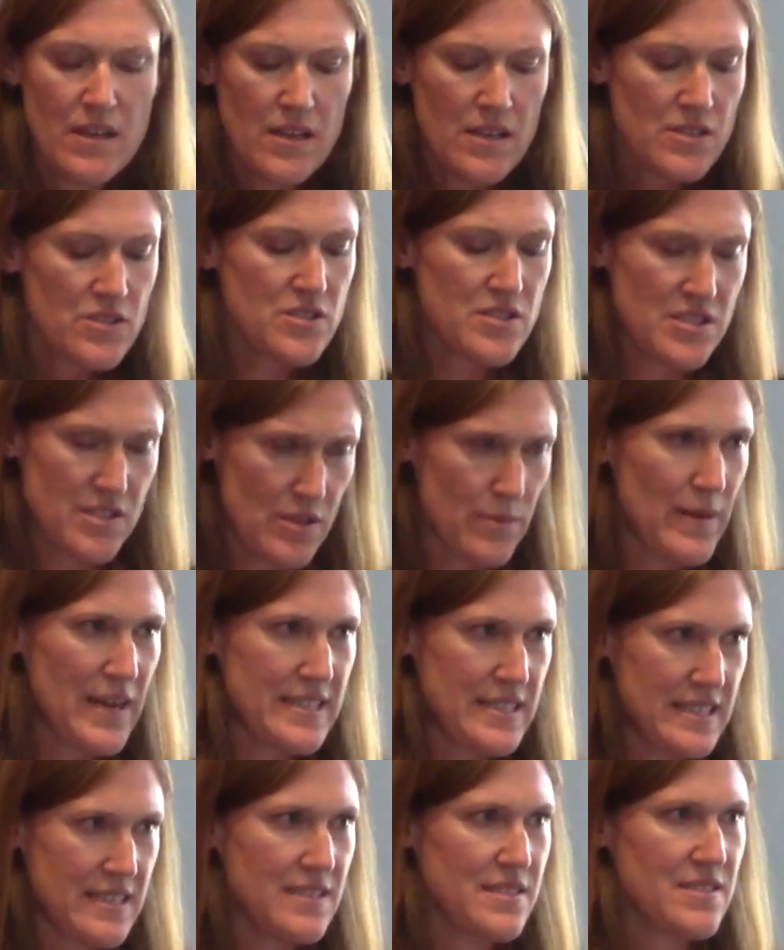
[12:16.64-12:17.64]
Just some
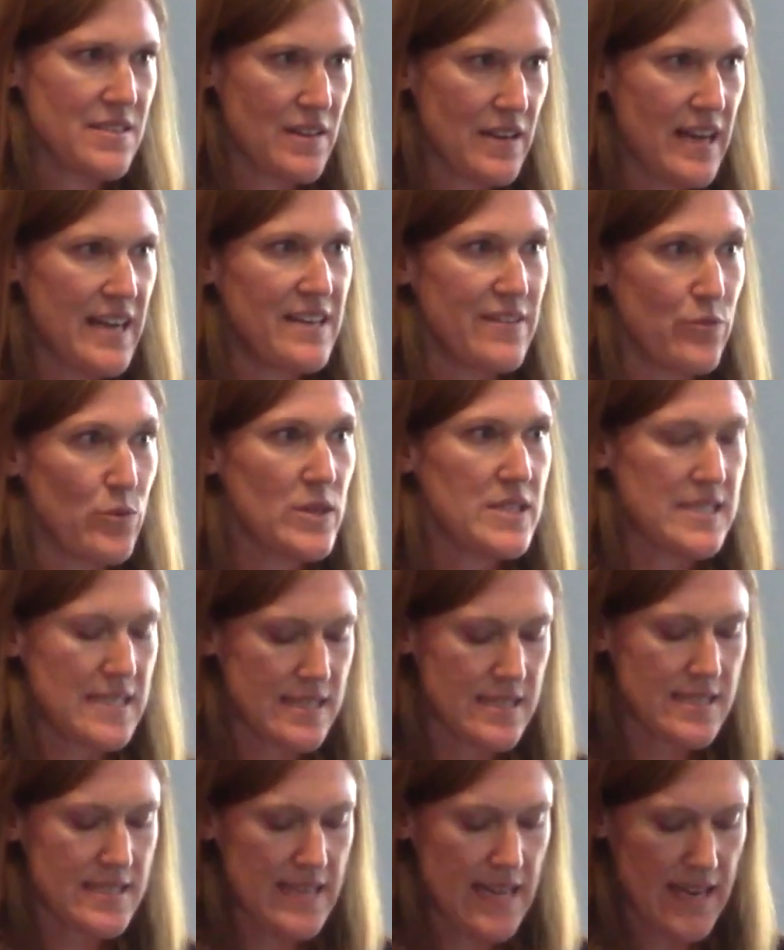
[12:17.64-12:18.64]
ideas on kind of what's at
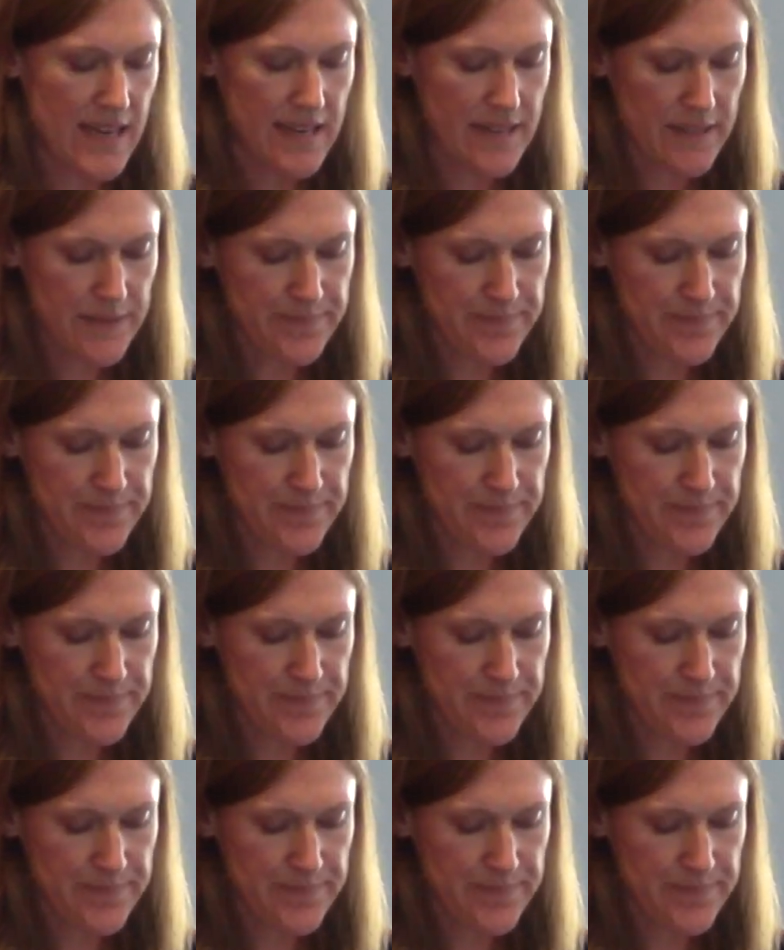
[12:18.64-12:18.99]
stake.